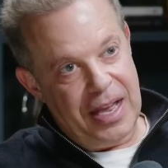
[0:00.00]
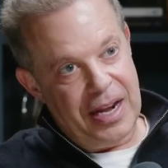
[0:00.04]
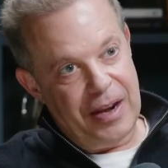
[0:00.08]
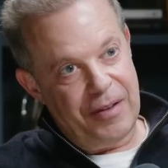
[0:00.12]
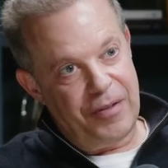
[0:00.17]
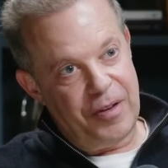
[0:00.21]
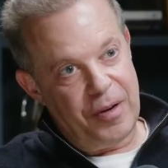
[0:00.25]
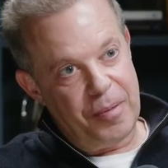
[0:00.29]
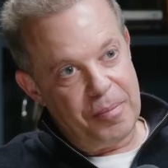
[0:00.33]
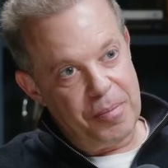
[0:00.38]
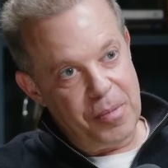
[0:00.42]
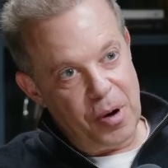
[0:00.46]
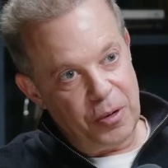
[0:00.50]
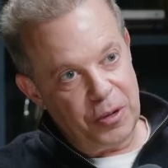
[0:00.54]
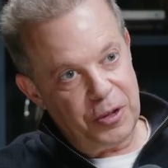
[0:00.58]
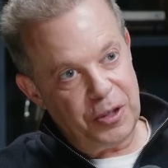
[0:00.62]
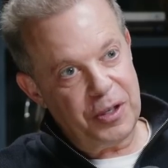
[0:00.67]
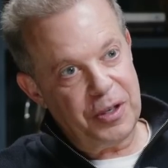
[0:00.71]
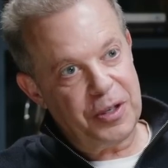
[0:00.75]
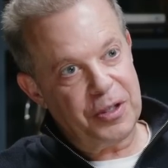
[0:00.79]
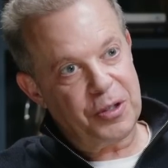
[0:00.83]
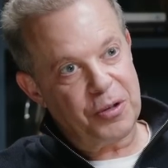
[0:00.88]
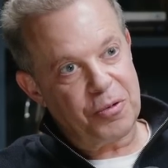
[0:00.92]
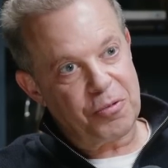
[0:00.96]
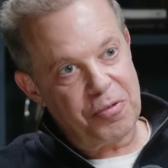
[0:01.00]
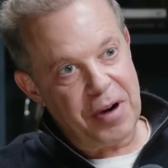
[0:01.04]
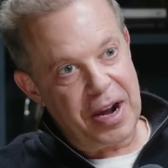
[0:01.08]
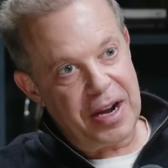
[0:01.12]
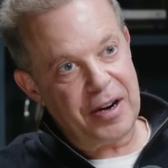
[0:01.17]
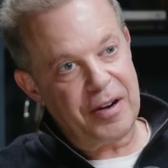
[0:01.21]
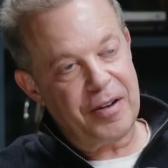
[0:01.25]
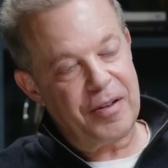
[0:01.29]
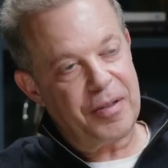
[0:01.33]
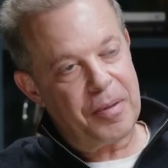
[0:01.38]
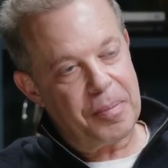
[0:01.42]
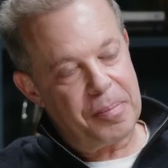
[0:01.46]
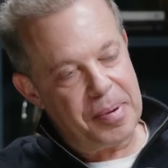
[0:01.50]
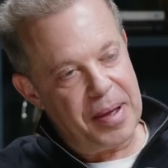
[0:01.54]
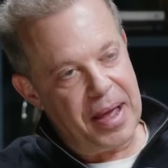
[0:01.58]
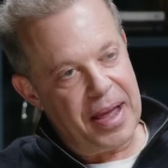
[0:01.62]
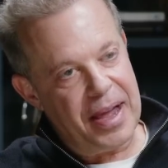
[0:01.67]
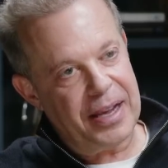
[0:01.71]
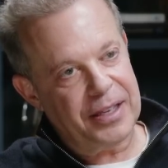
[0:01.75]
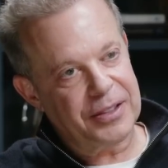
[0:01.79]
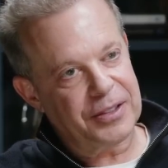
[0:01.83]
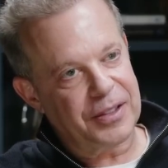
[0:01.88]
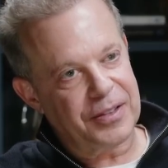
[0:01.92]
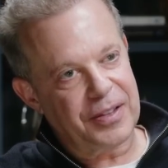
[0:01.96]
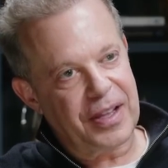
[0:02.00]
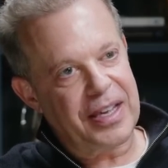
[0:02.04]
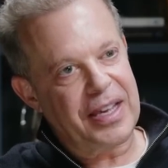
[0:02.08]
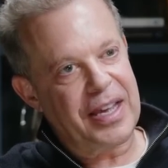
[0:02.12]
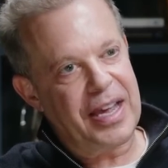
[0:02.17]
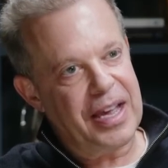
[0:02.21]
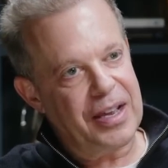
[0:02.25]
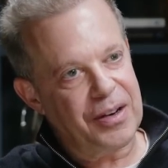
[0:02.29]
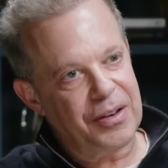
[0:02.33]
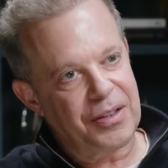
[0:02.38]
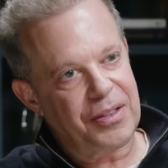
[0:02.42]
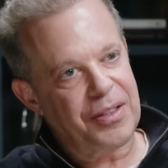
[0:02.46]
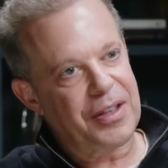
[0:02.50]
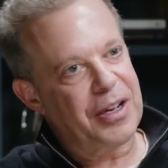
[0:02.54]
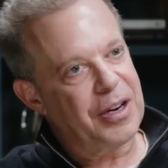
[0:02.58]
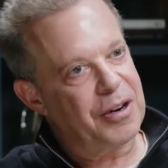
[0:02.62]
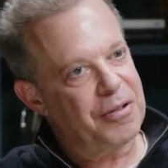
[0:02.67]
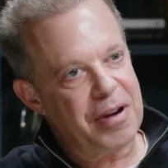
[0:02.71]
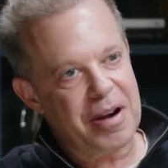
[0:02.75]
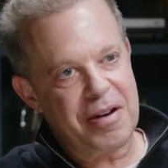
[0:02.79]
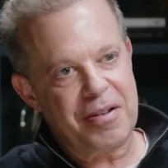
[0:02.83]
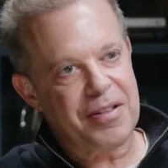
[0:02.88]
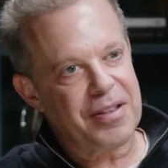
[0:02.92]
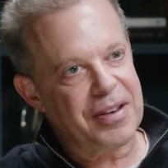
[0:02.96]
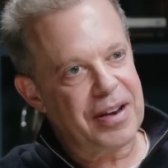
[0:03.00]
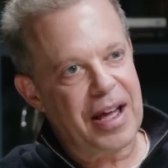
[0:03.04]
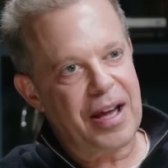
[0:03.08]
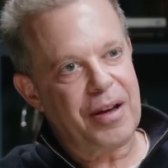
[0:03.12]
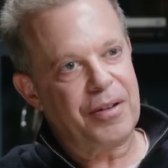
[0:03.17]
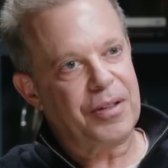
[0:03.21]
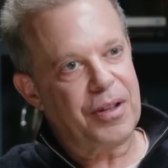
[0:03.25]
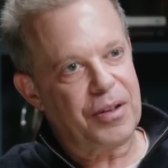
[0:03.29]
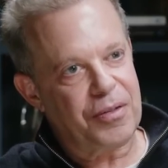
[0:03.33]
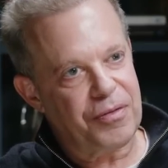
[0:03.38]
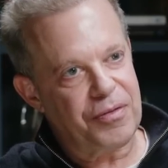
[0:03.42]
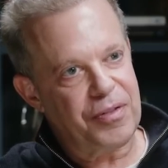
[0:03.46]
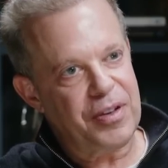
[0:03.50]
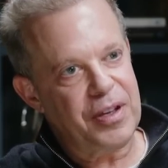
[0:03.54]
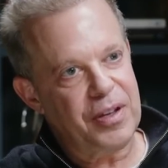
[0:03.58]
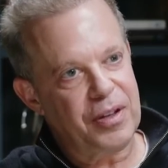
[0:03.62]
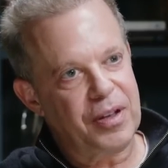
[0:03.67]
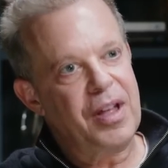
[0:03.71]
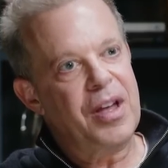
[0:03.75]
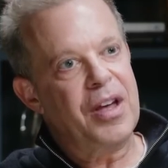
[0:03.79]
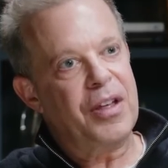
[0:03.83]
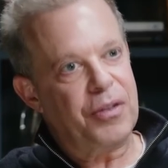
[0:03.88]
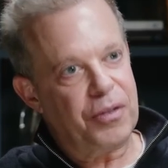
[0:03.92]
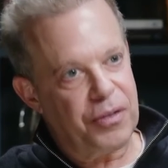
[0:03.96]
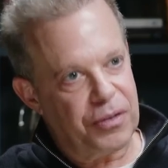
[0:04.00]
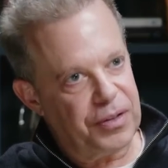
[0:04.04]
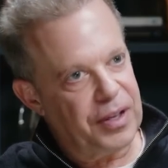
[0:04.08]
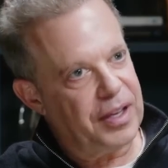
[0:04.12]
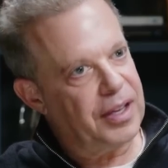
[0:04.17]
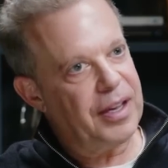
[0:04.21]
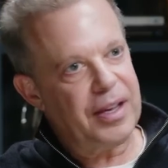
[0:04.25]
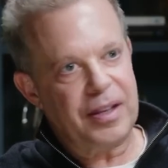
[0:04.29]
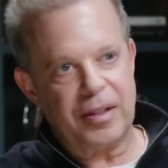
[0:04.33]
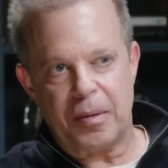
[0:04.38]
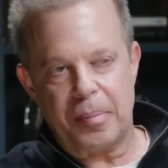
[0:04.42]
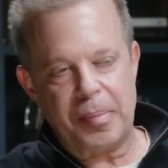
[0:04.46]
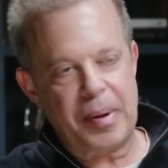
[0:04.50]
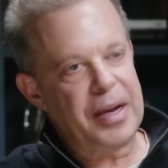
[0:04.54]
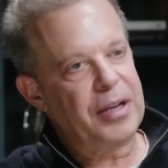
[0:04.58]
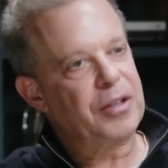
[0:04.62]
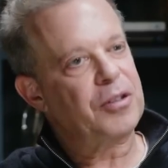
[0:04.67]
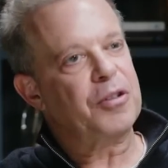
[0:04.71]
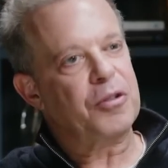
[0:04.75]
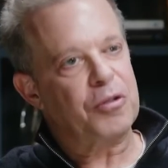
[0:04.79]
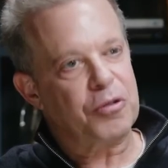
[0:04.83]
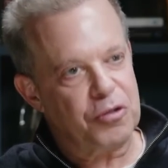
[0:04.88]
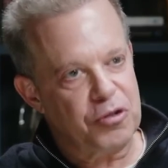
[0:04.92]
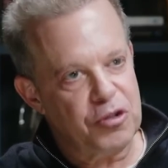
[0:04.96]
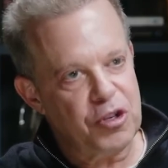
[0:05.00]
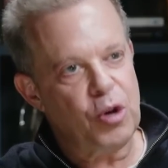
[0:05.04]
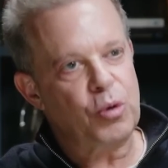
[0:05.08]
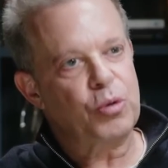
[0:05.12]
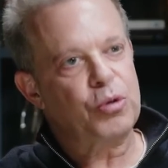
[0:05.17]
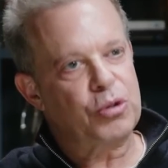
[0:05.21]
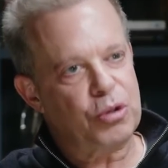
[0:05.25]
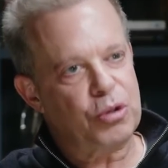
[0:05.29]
And if an emotion is a record of the past and they can't think greater than how they feel, they're thinking in the past, there's no